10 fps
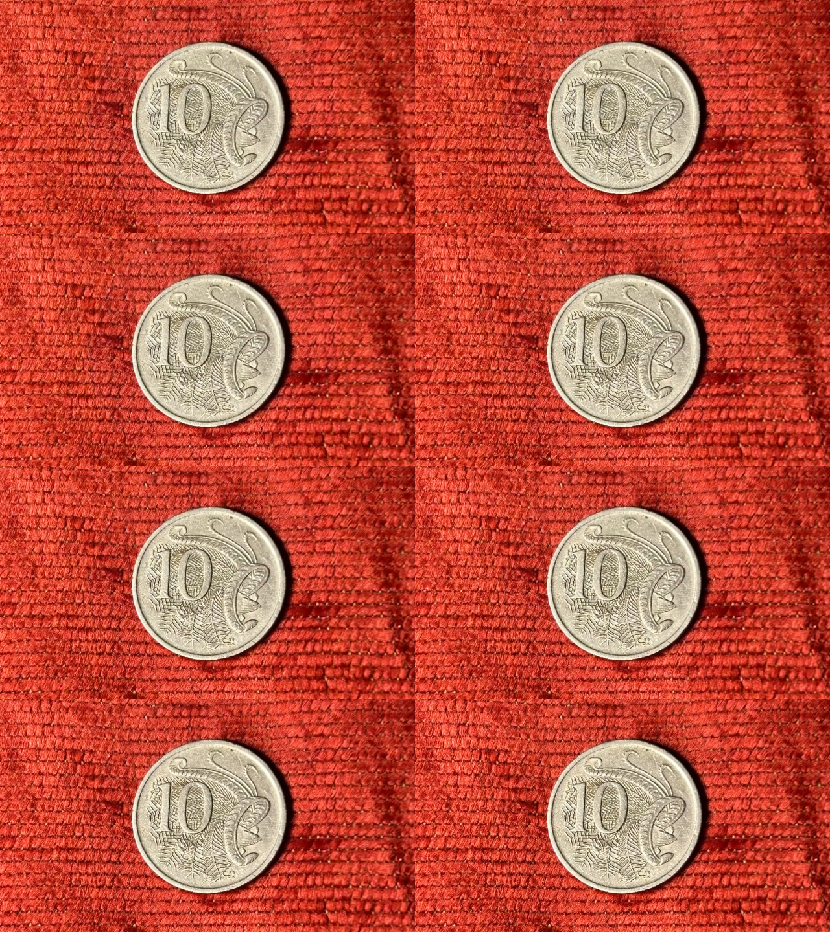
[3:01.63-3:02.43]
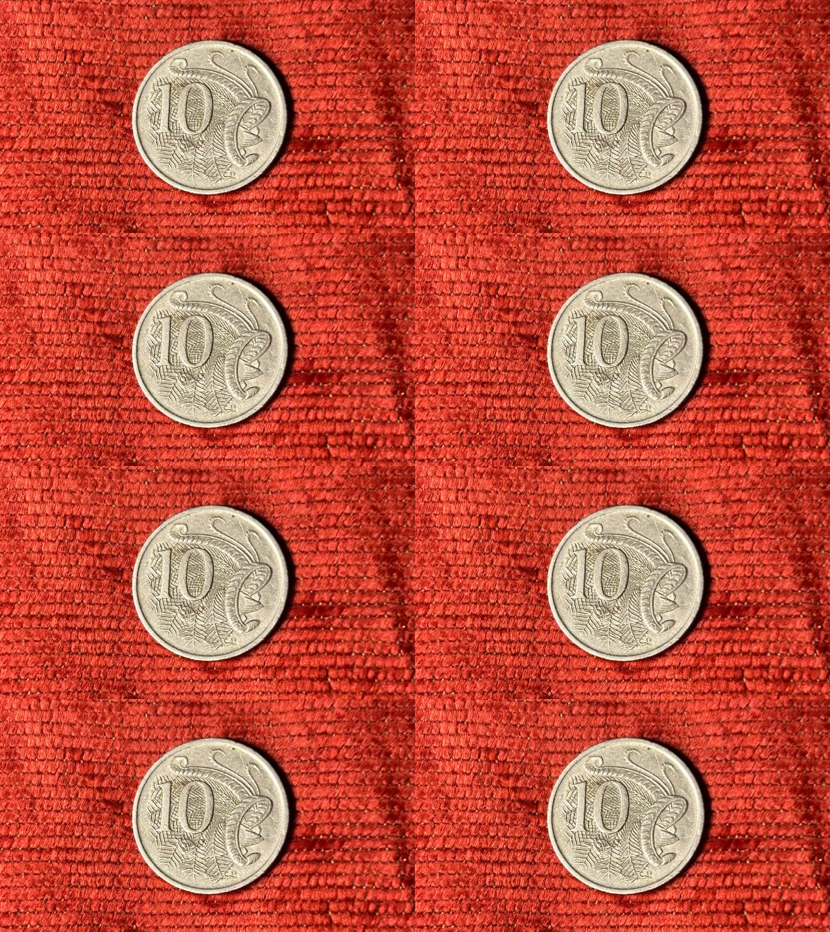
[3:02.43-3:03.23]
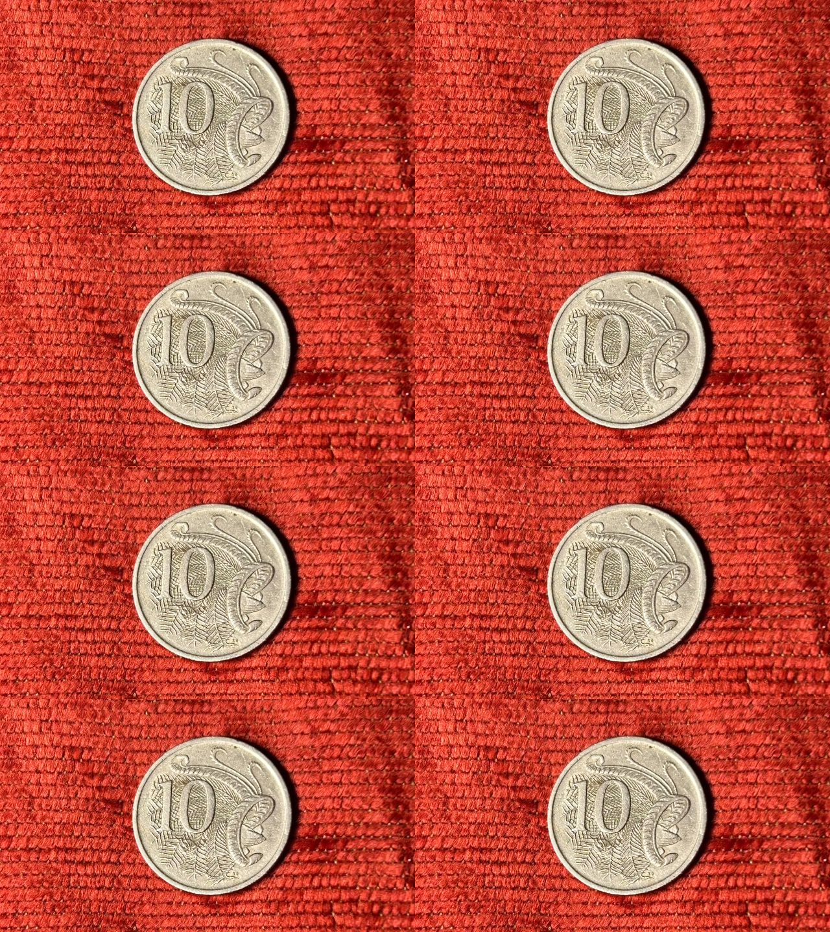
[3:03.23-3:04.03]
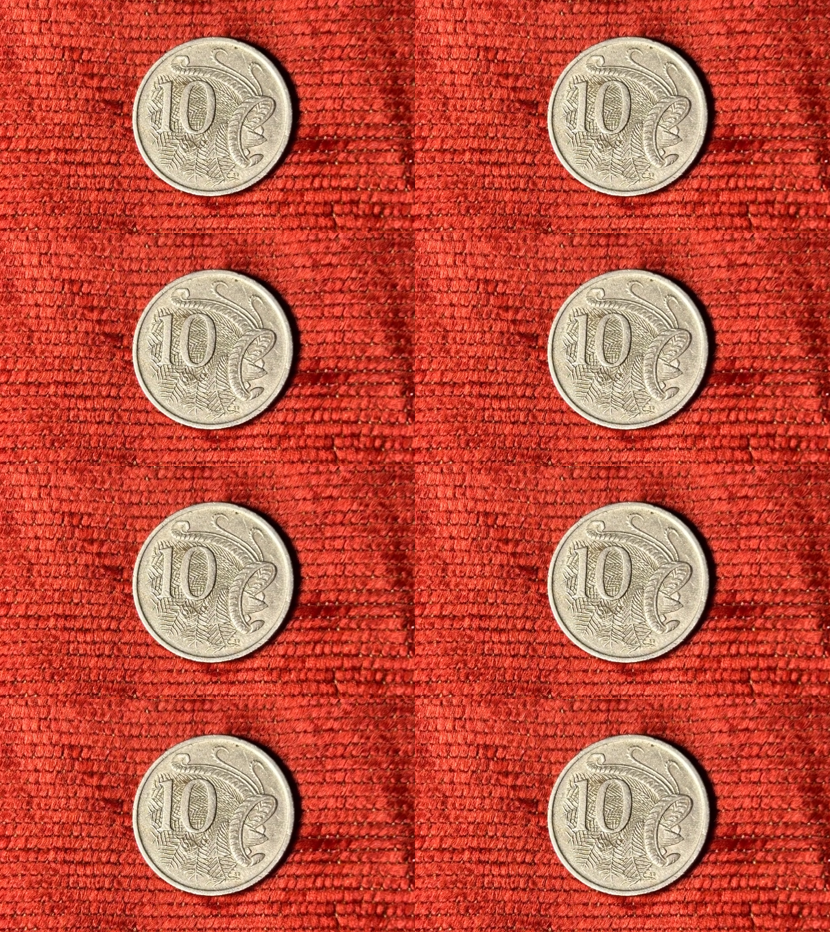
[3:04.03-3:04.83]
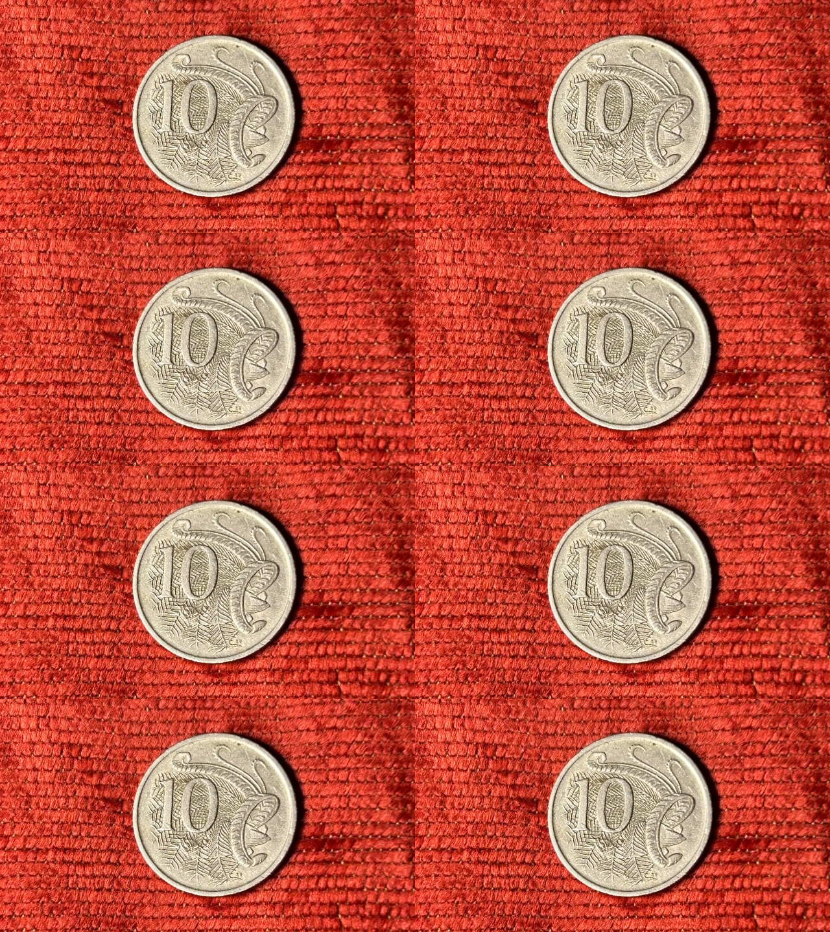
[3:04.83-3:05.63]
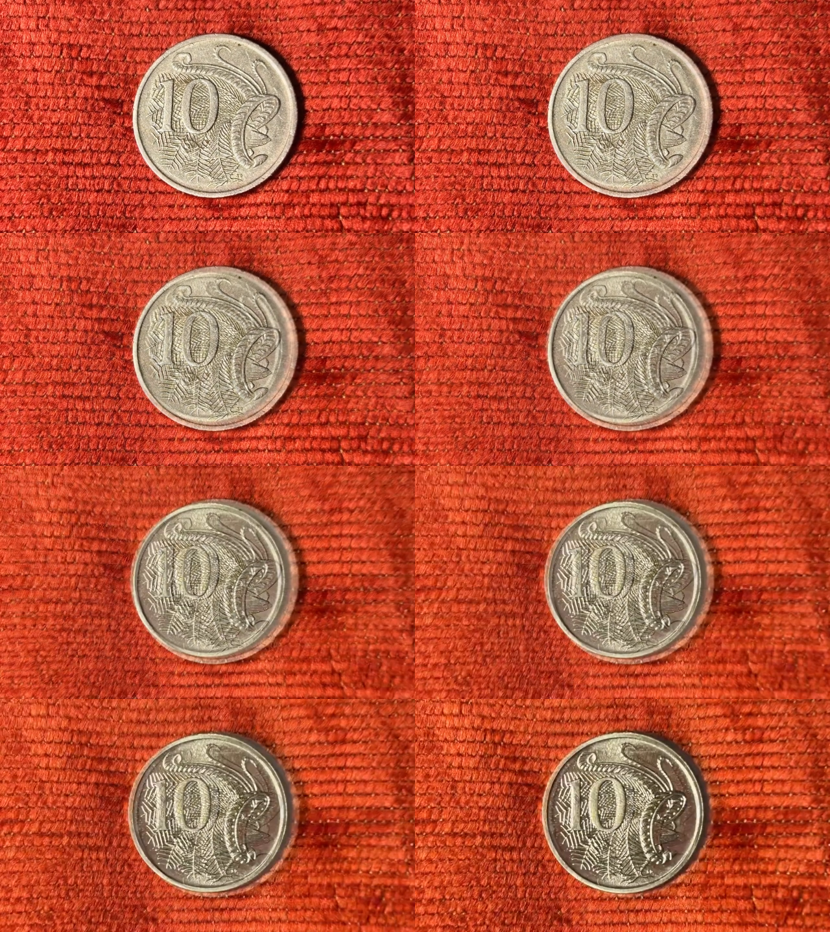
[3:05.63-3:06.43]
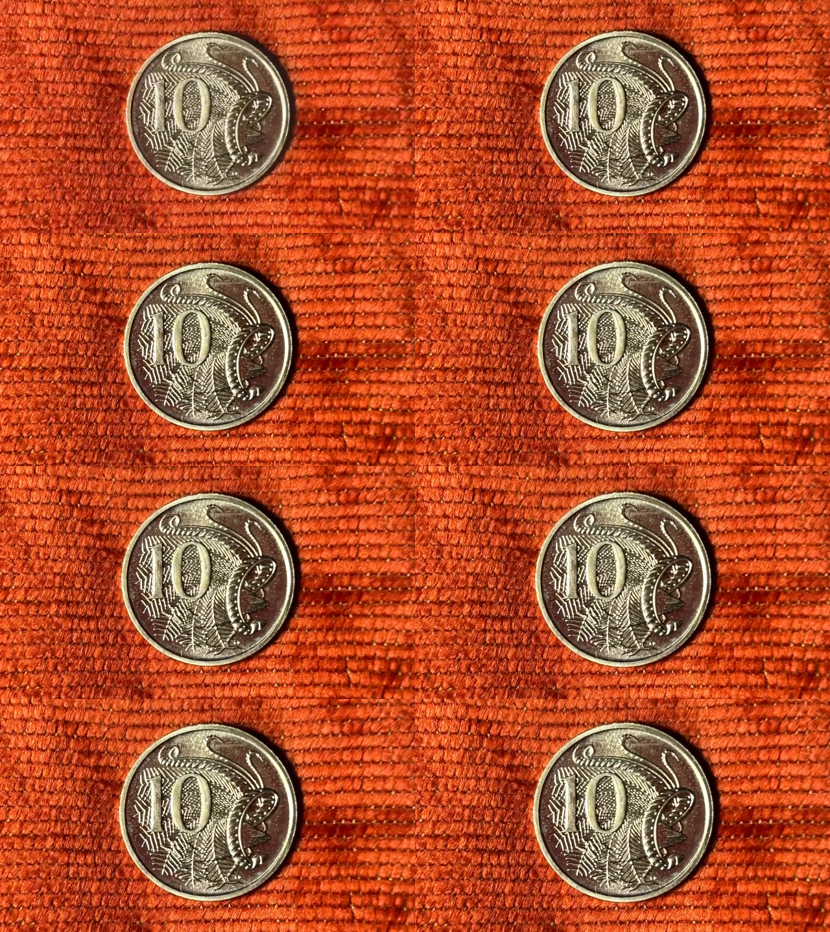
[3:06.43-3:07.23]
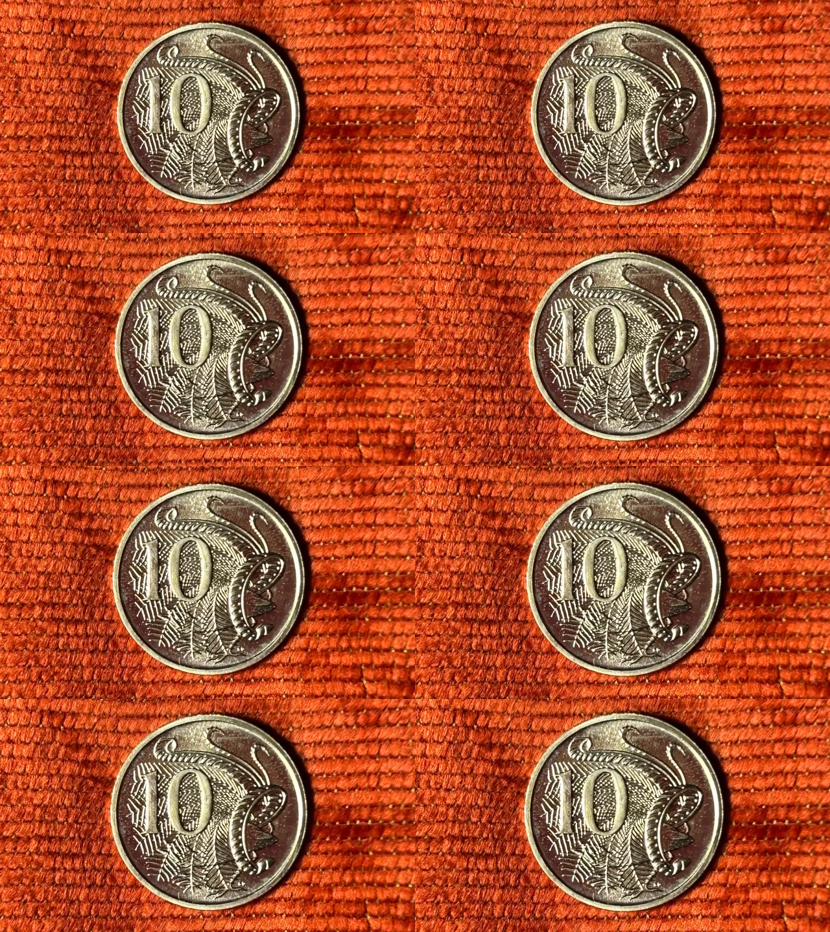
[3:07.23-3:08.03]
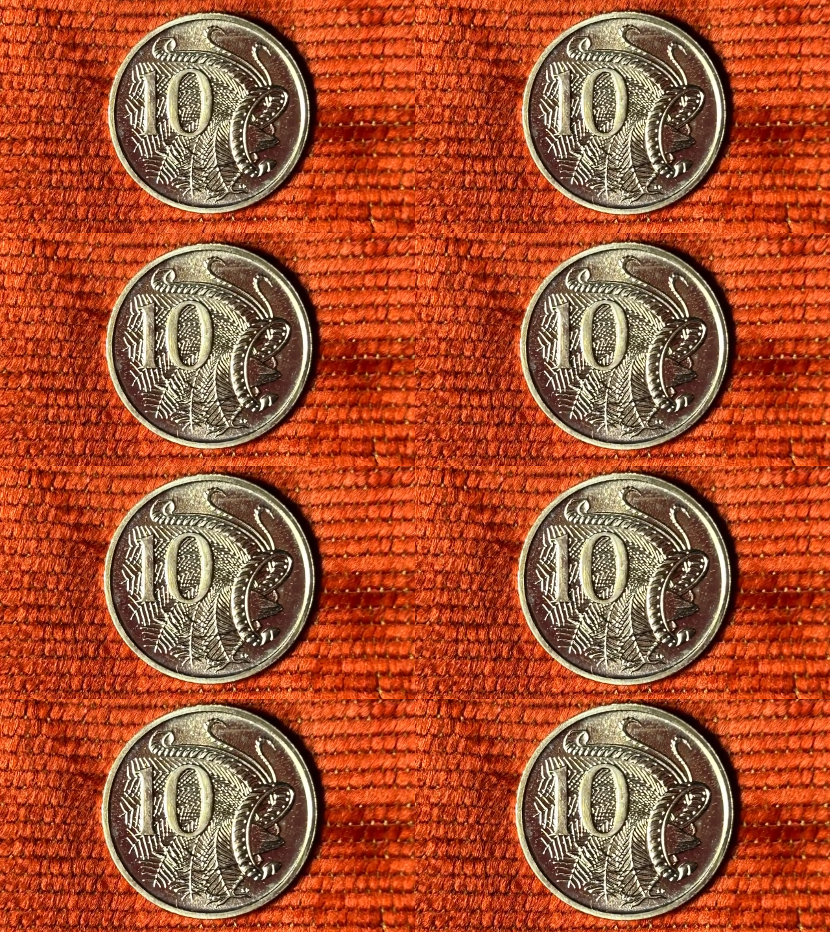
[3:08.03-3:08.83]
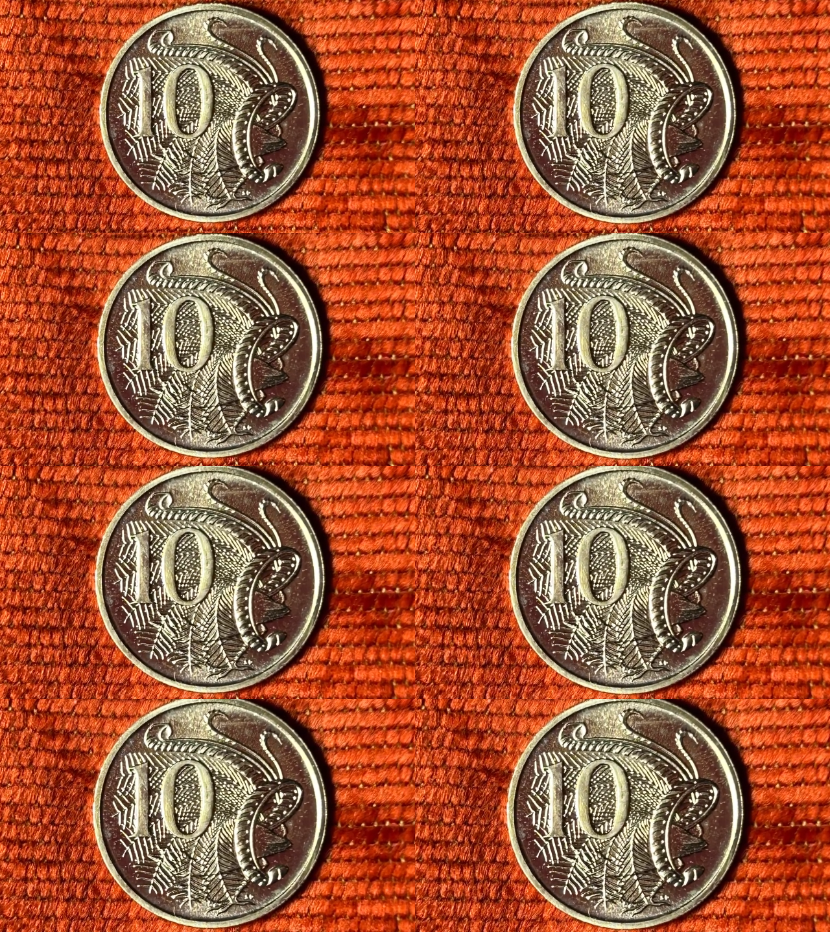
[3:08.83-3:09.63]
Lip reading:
[unreadable: no face in view]